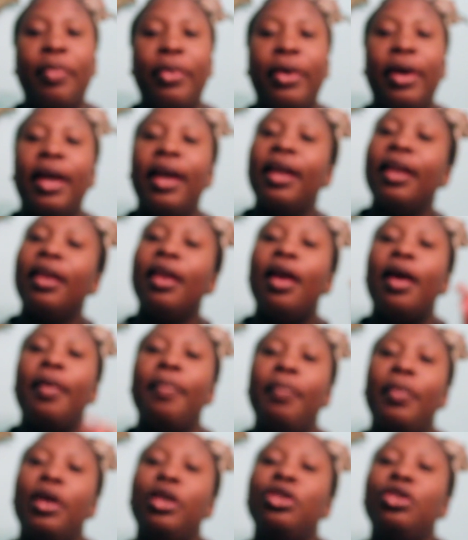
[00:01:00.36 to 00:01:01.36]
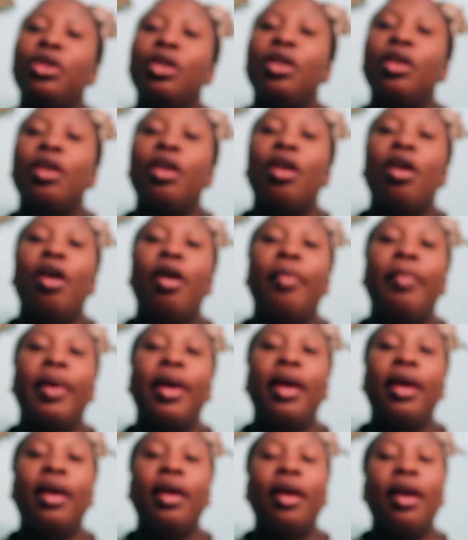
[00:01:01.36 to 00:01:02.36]
button, make sure you
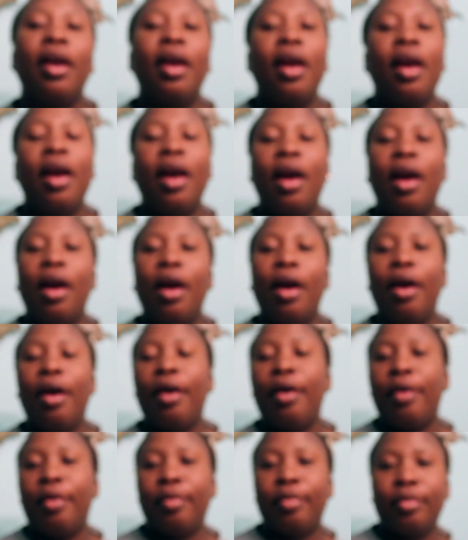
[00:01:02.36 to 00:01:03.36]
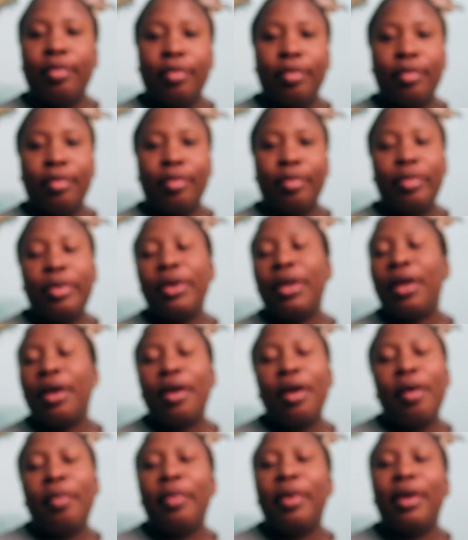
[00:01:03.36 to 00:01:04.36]
comment, put a
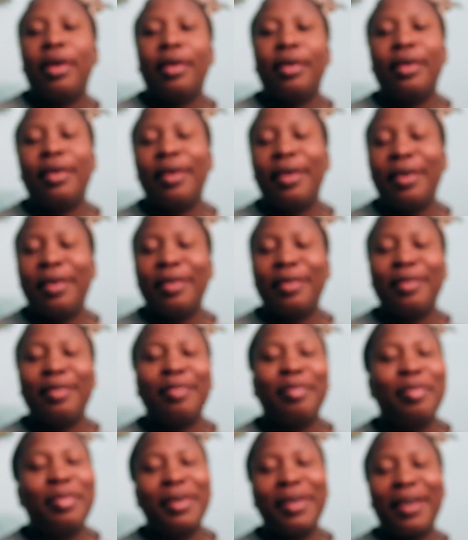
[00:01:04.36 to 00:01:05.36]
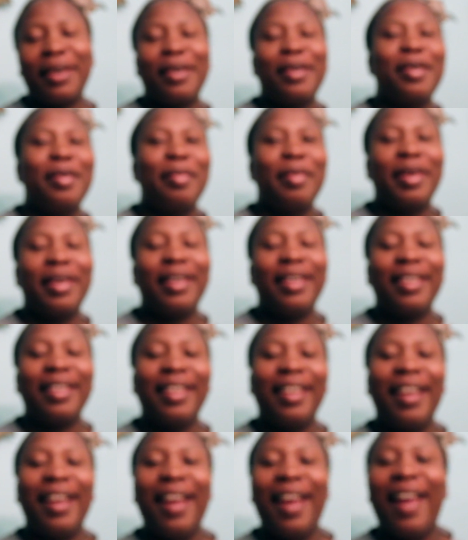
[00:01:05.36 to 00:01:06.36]
comment, put a comment,
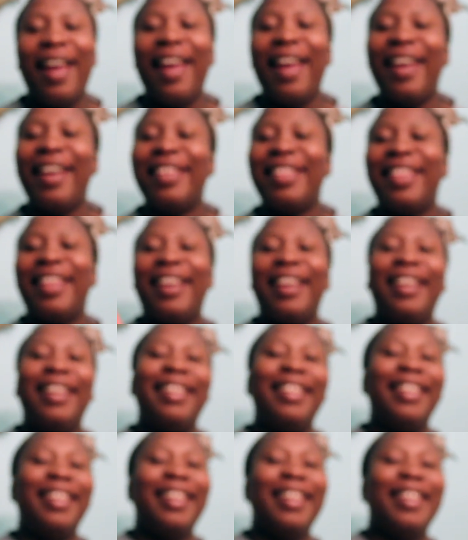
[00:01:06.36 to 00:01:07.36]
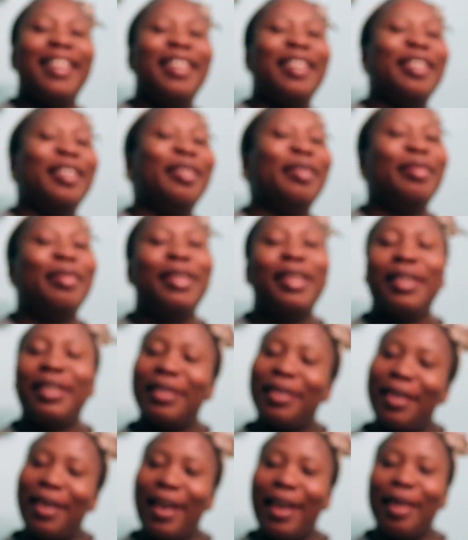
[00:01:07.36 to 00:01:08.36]
and then
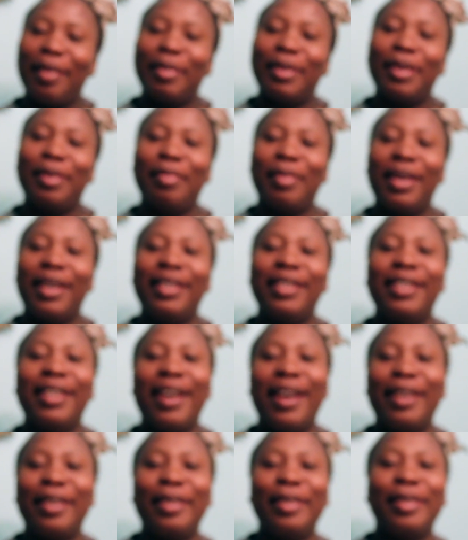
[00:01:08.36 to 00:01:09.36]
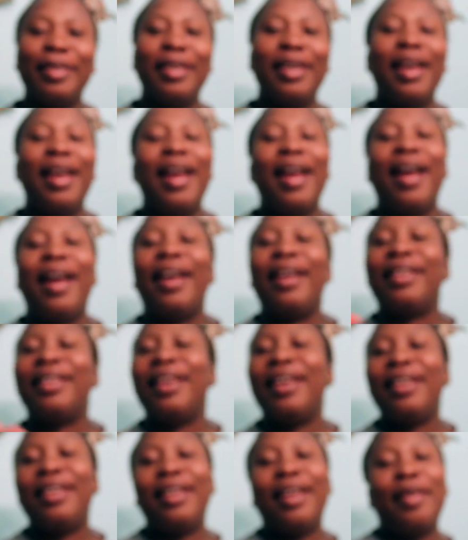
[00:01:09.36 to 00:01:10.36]
subscribe to my channel and
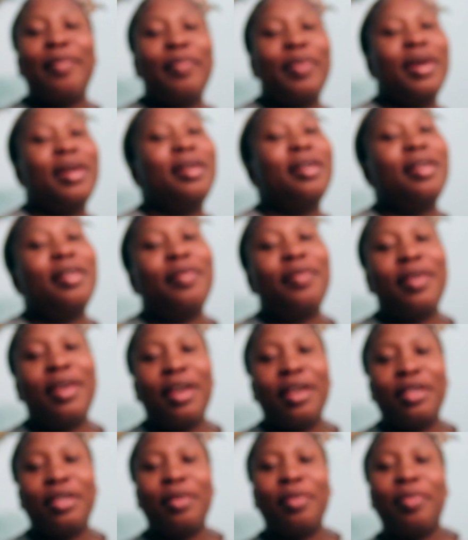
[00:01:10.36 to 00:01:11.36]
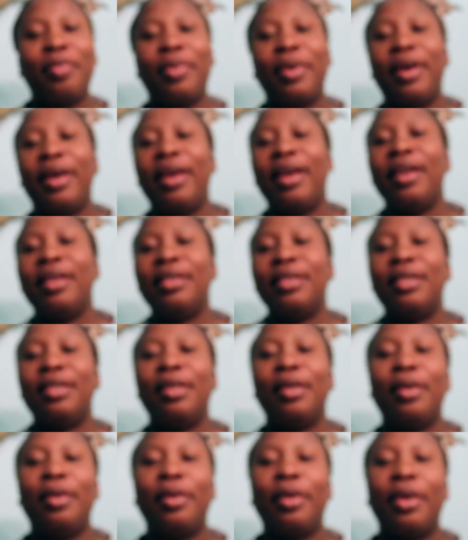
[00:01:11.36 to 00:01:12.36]
hit that bell notification button
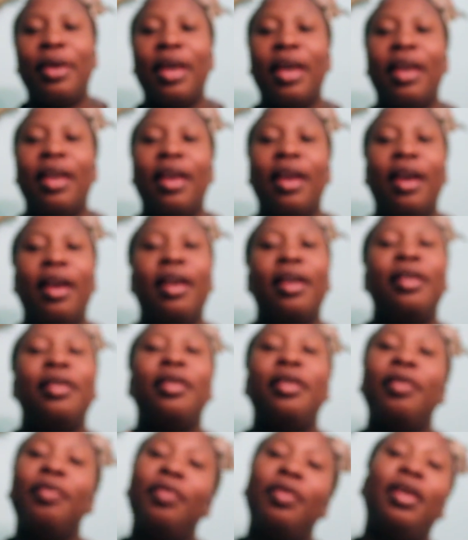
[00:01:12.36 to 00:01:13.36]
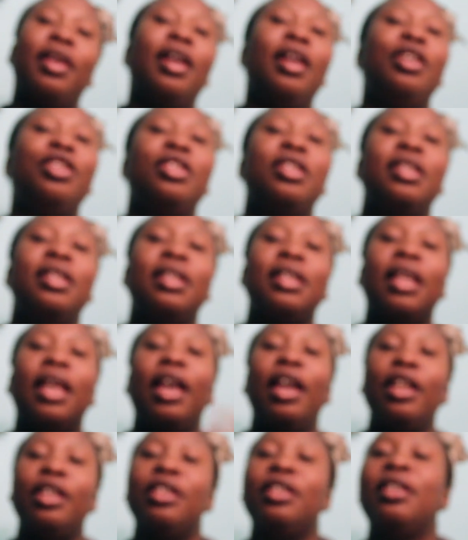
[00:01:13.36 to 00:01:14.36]
so you can get notifications
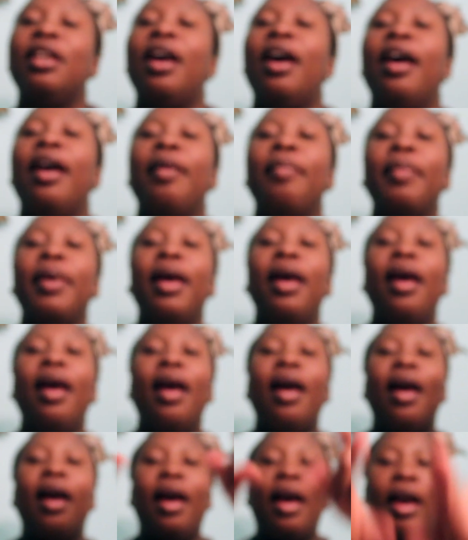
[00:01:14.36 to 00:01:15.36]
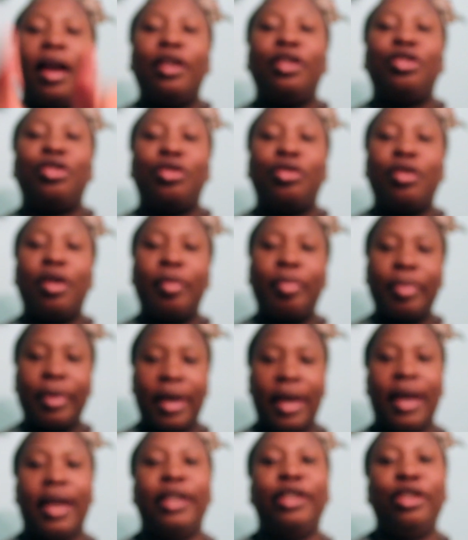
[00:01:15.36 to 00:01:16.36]
each time I
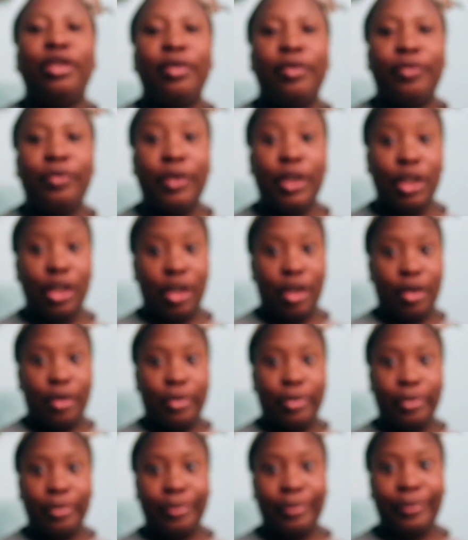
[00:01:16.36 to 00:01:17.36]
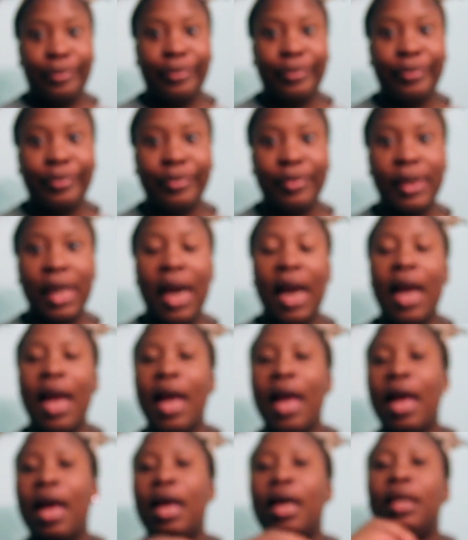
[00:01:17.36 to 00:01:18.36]
drop a new video.
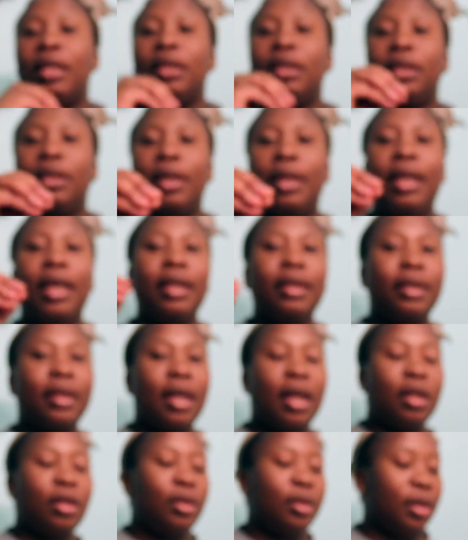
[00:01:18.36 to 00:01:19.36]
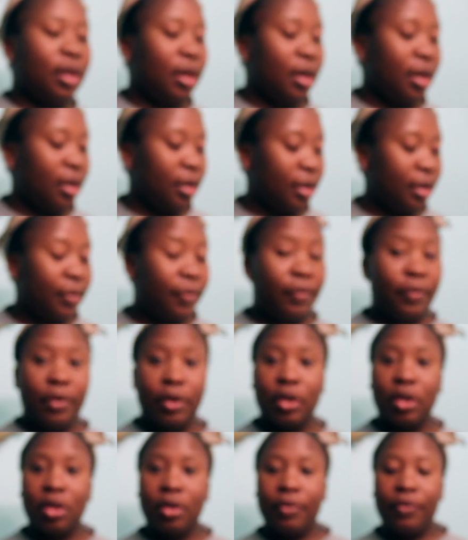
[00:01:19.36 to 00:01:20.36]
So let's get to this.
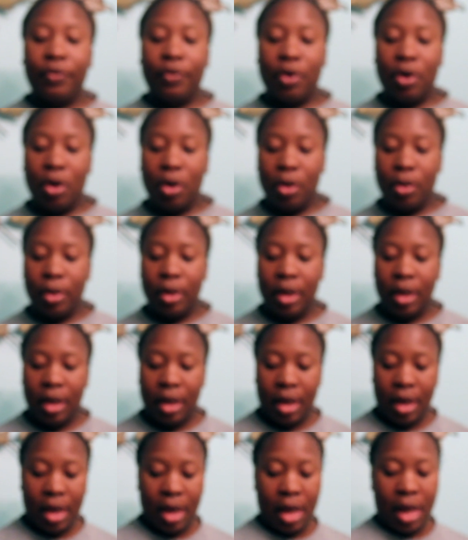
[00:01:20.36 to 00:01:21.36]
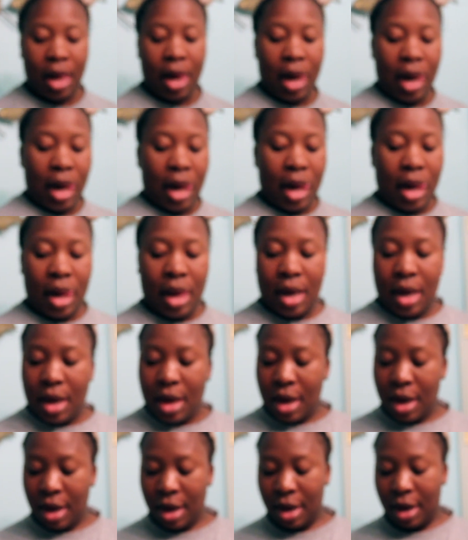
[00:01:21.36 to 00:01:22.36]
First of all,
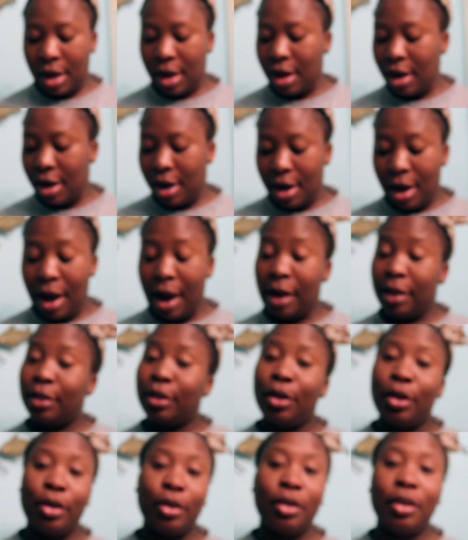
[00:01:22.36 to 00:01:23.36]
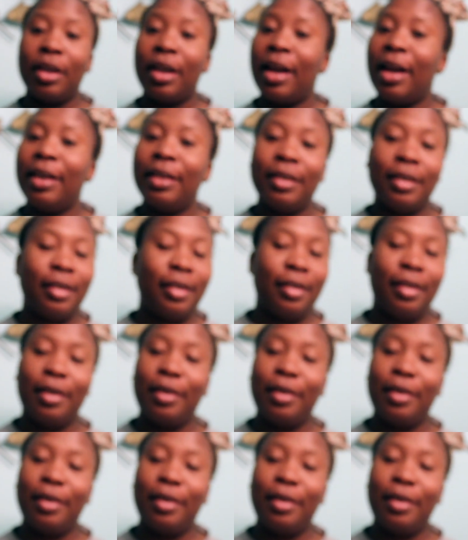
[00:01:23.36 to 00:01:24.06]
I told you guys